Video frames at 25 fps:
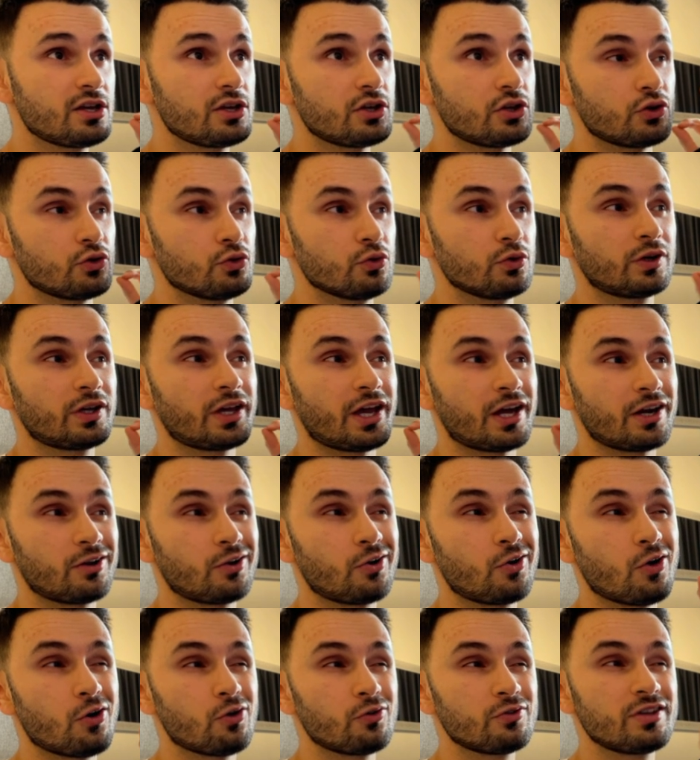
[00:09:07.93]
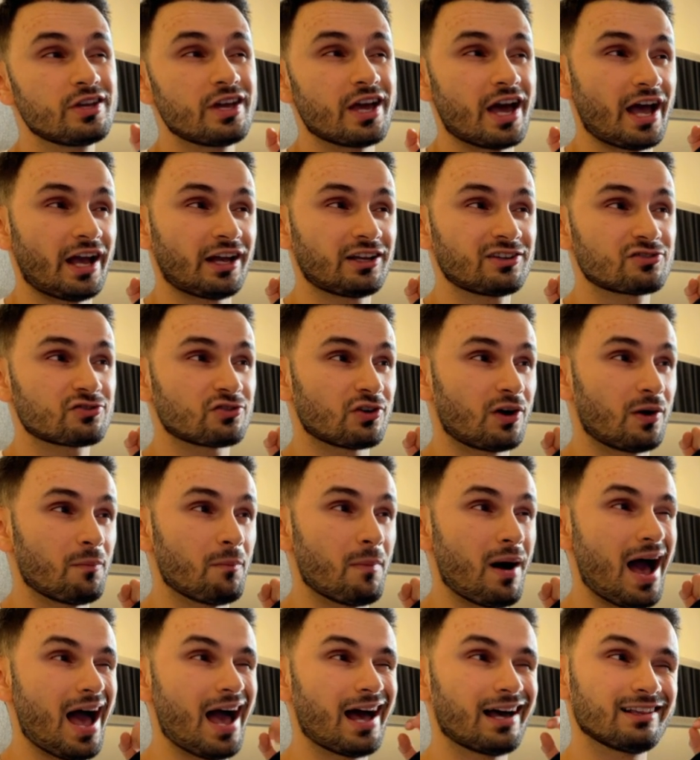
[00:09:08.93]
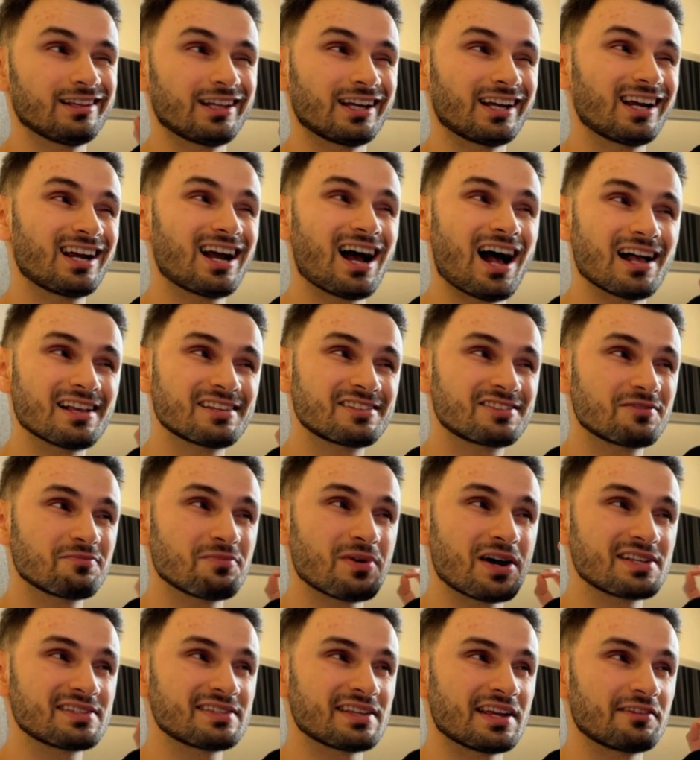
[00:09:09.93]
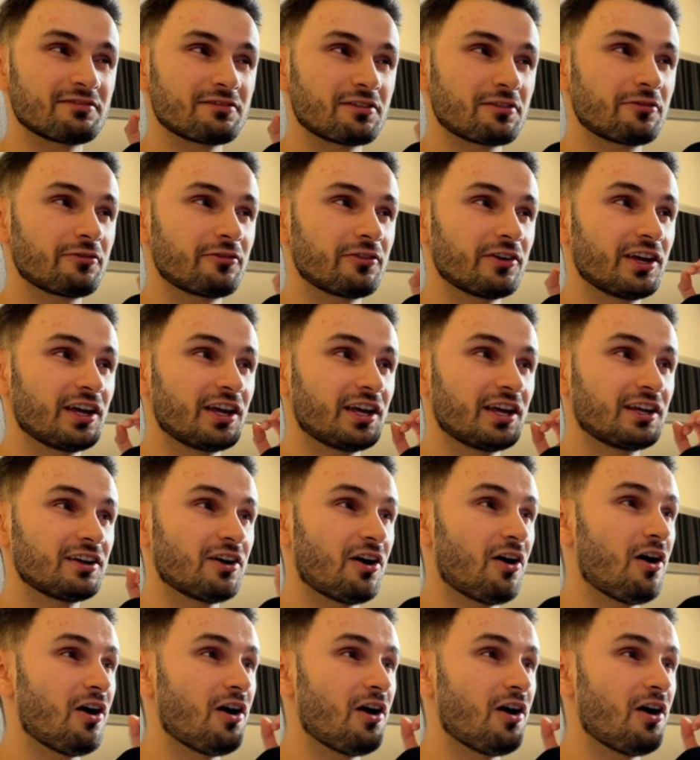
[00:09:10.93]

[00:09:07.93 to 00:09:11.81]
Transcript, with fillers: you can go the extra mile and customize everything